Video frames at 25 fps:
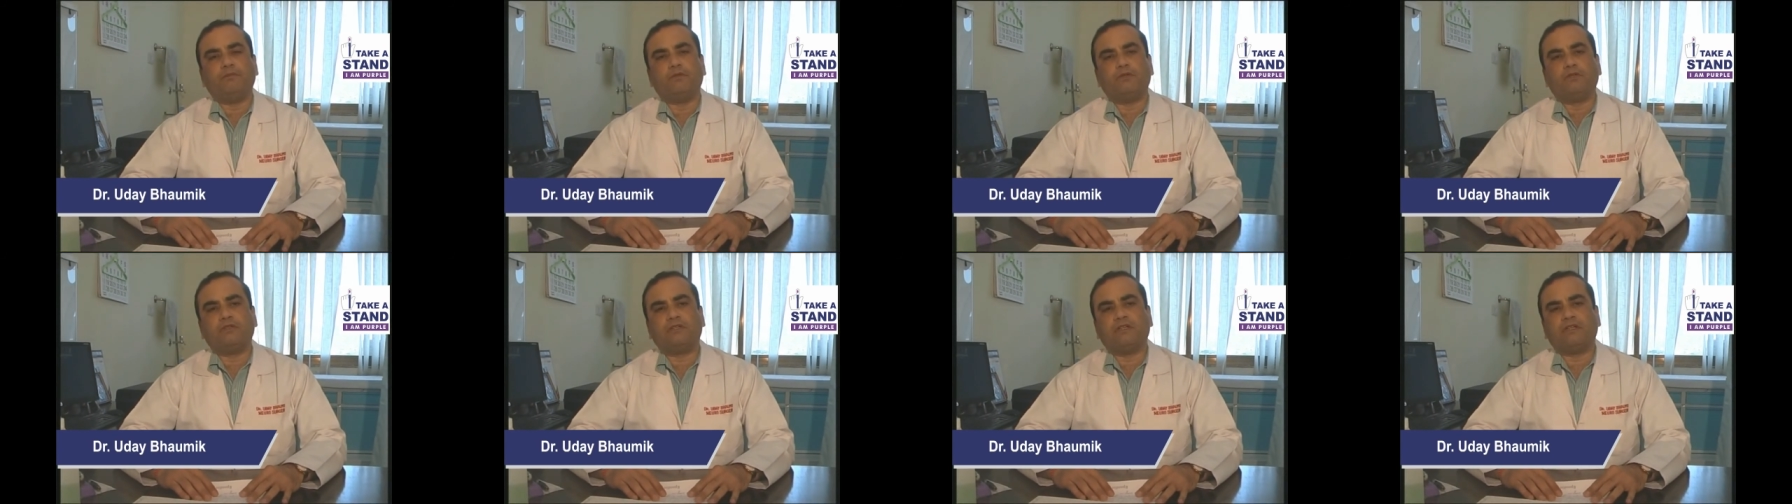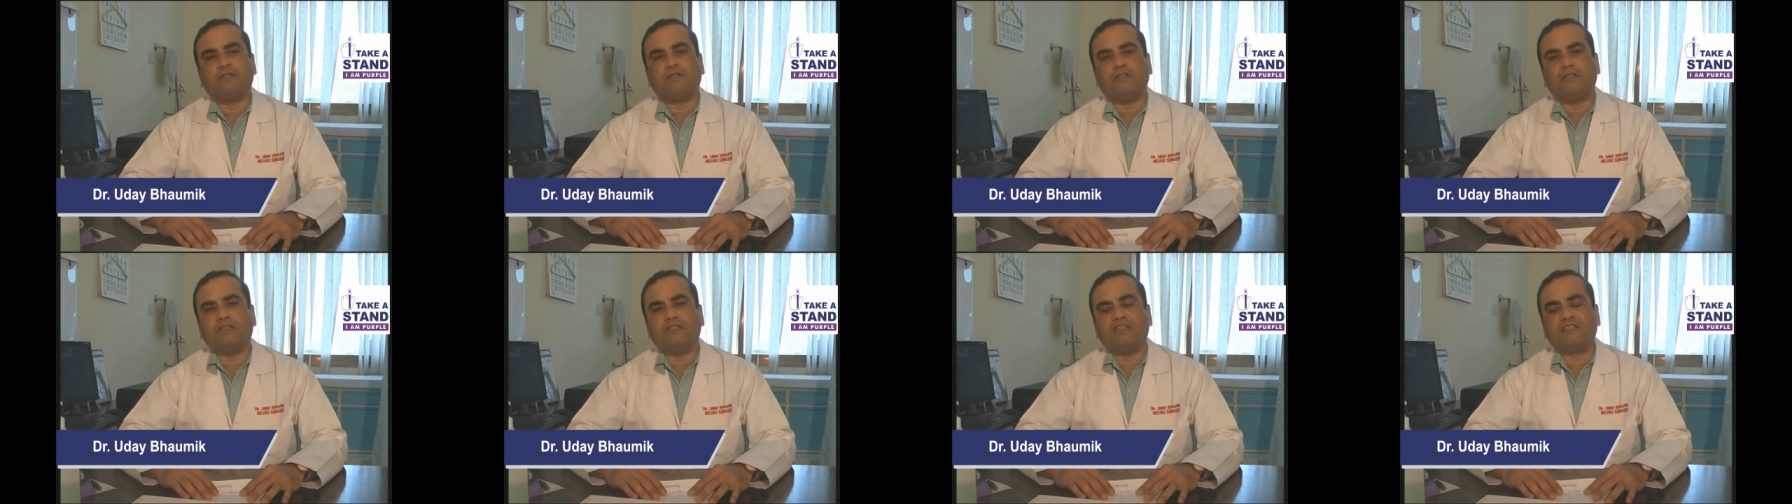
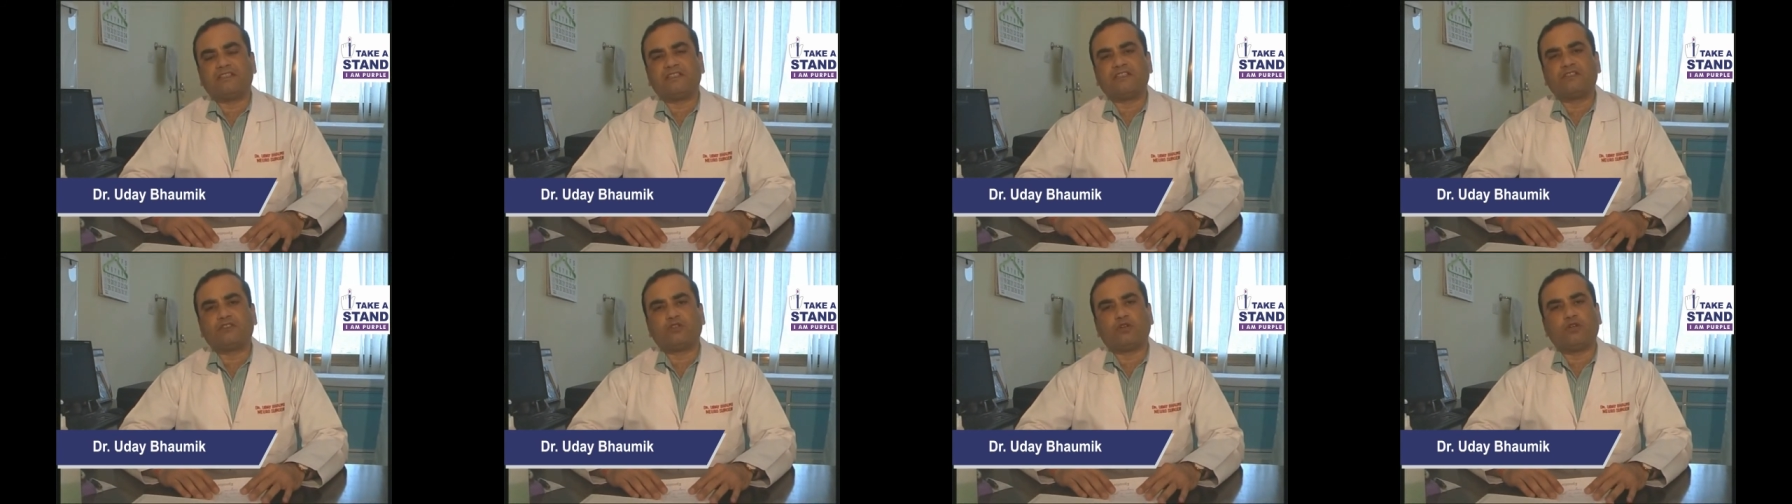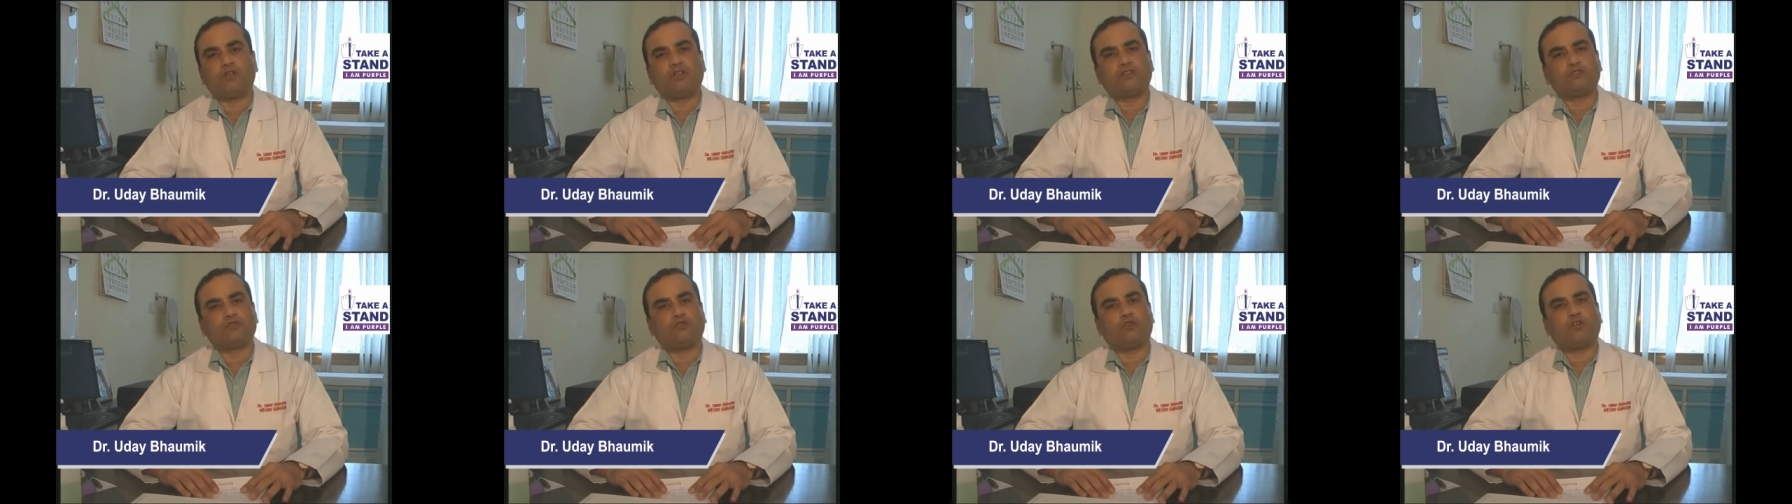This is
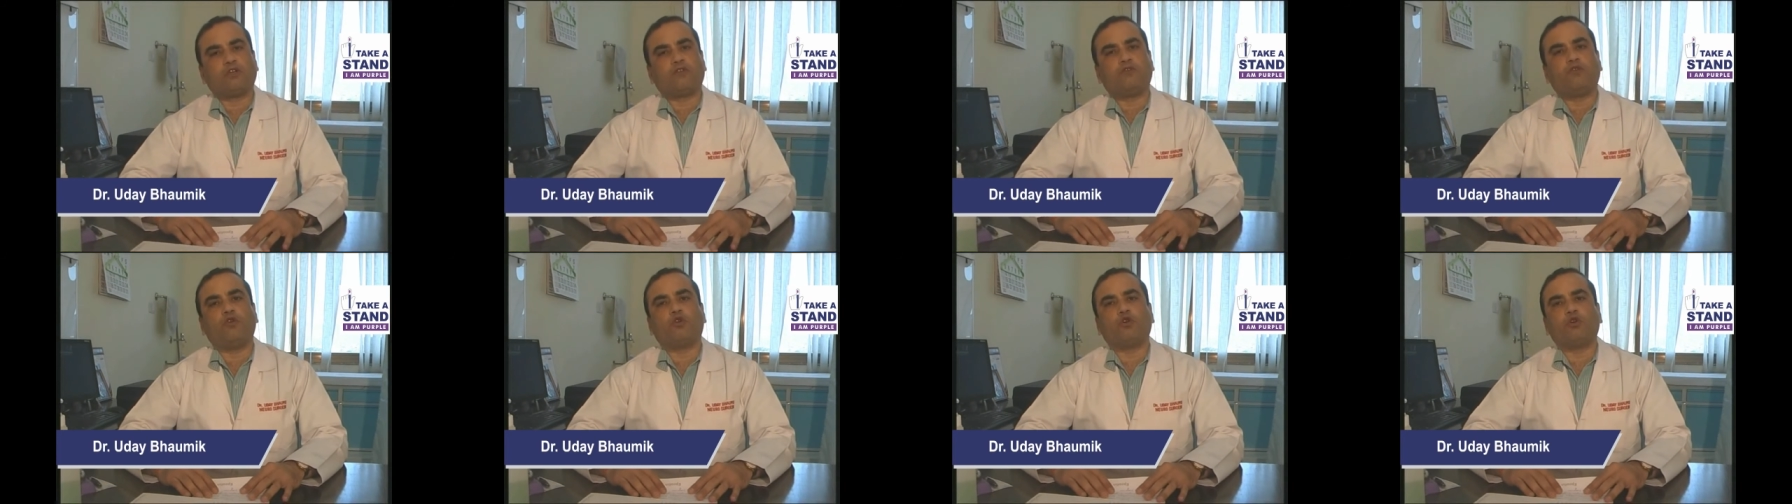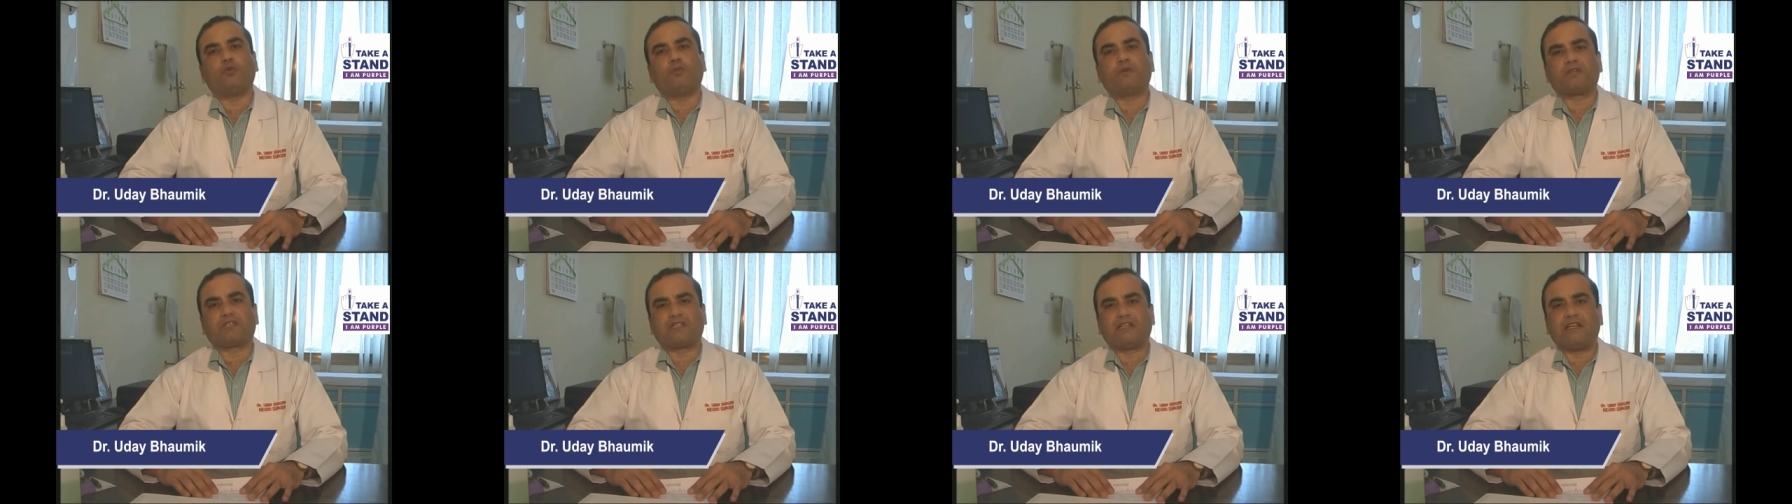sort of
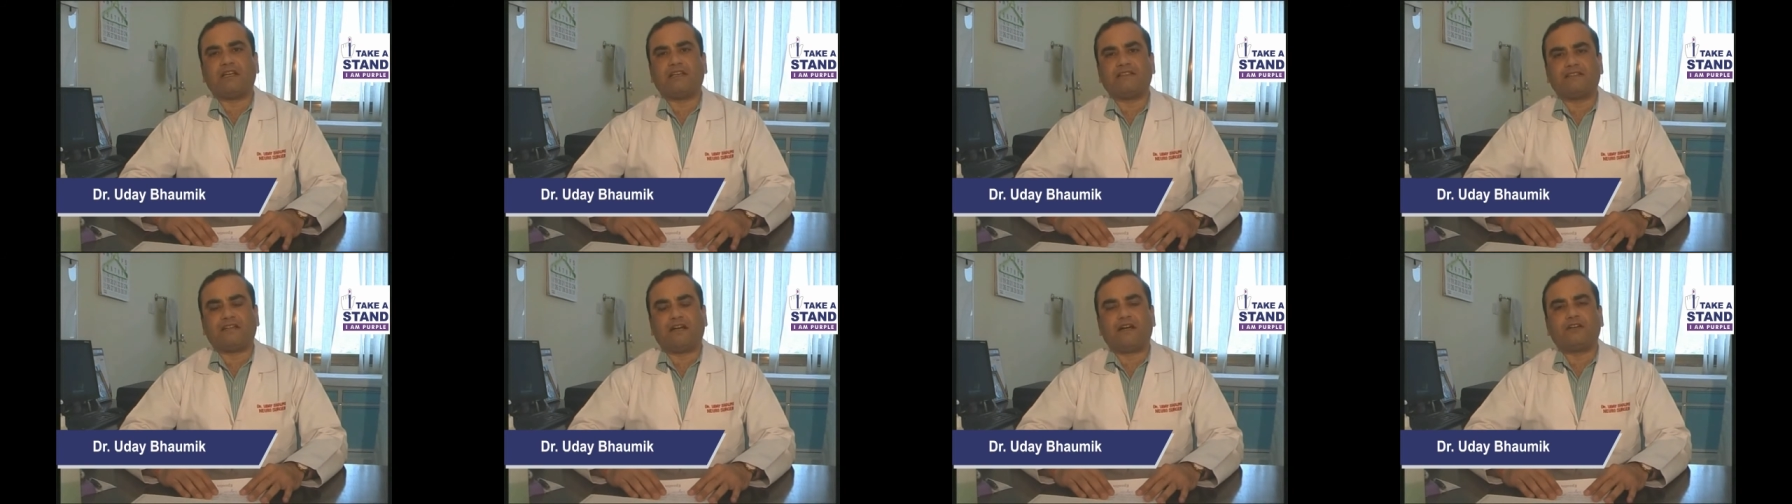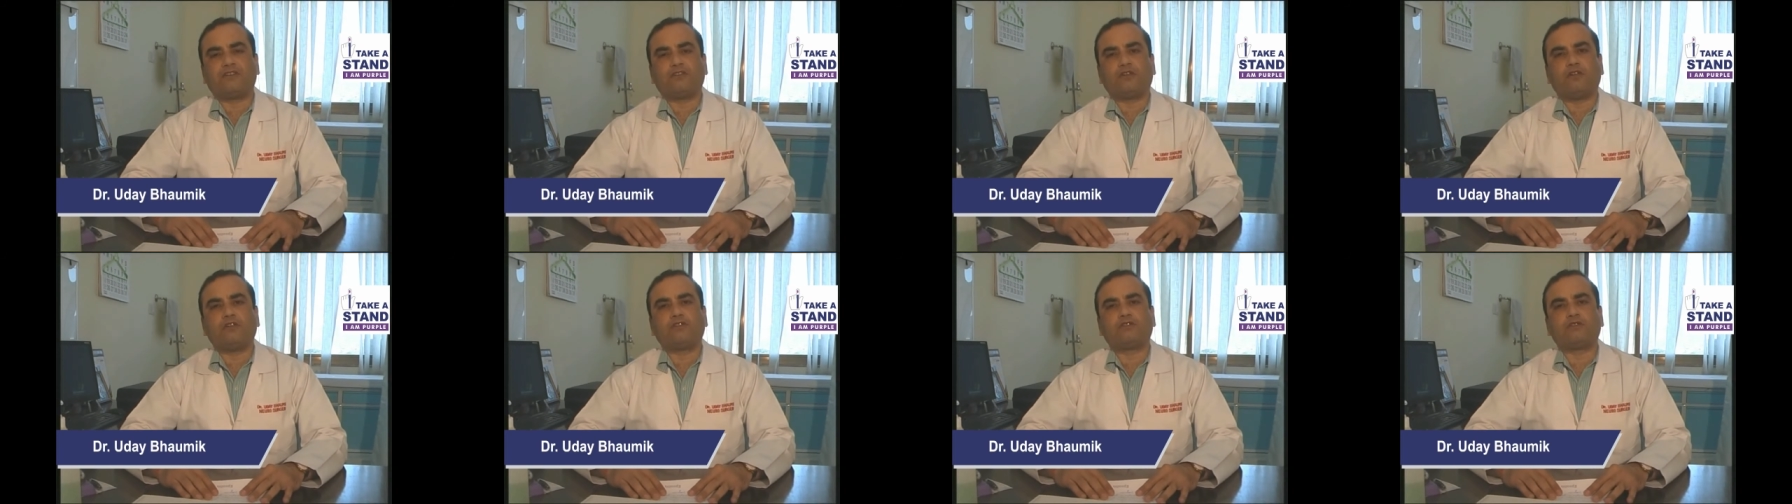occupational
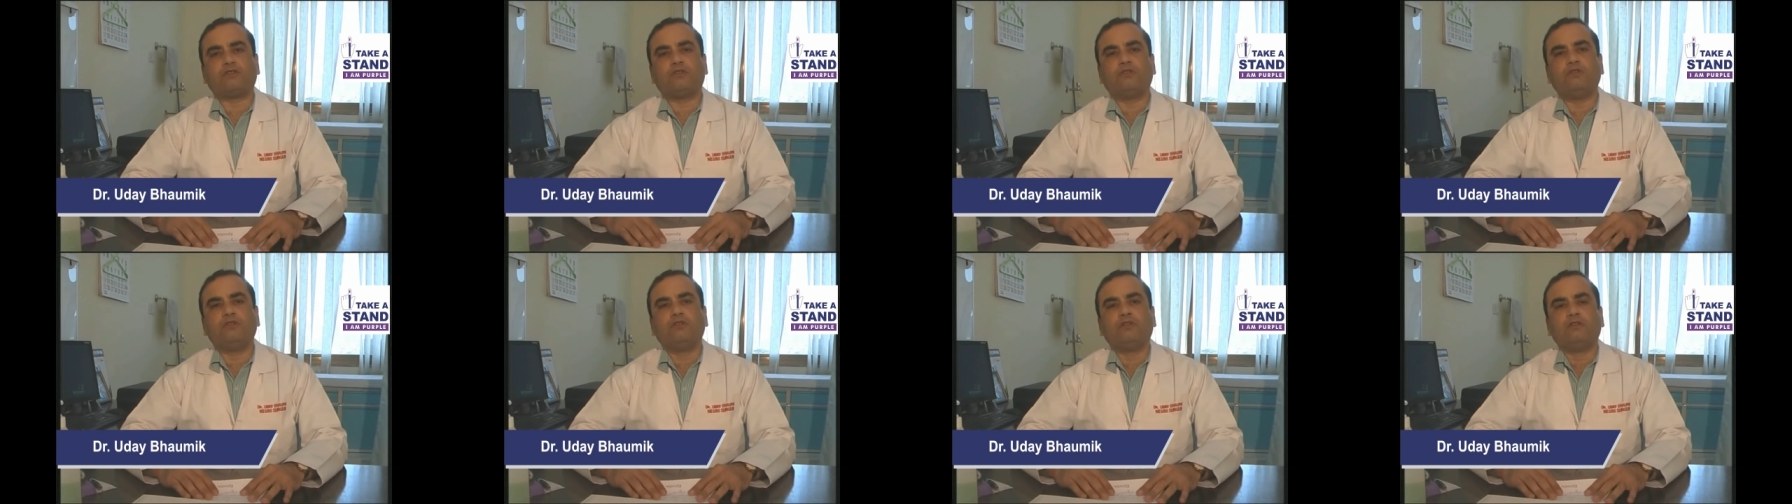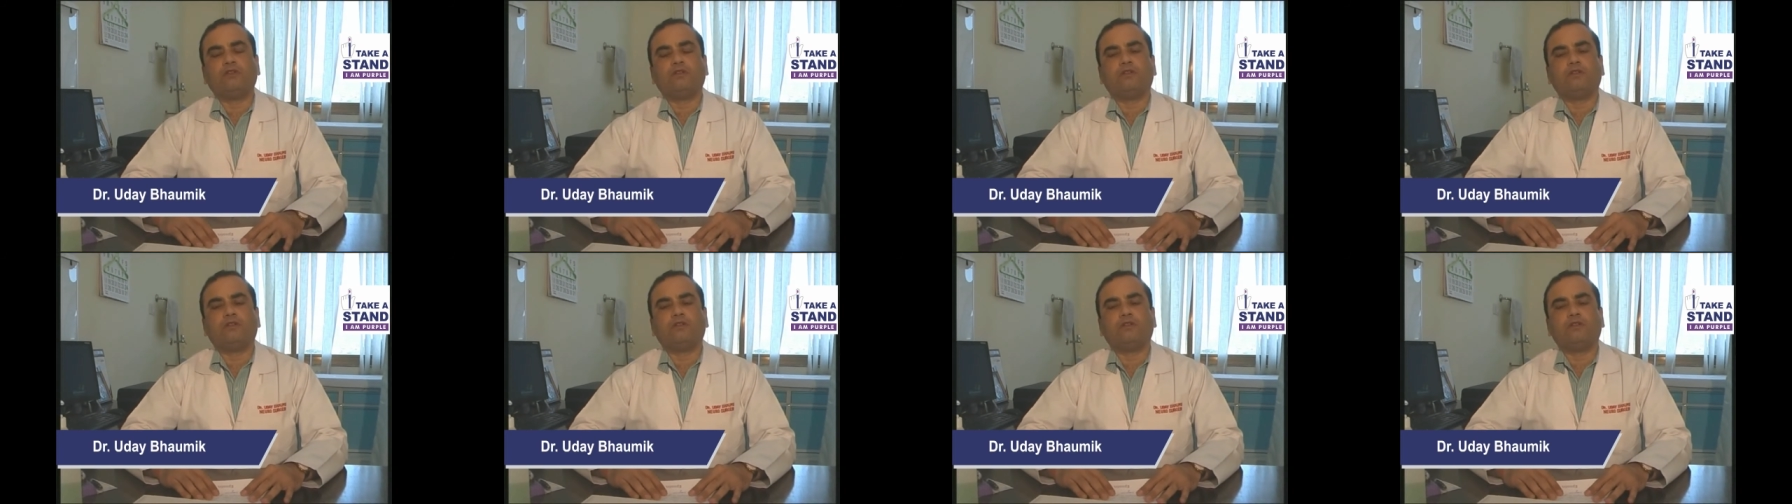hazards also.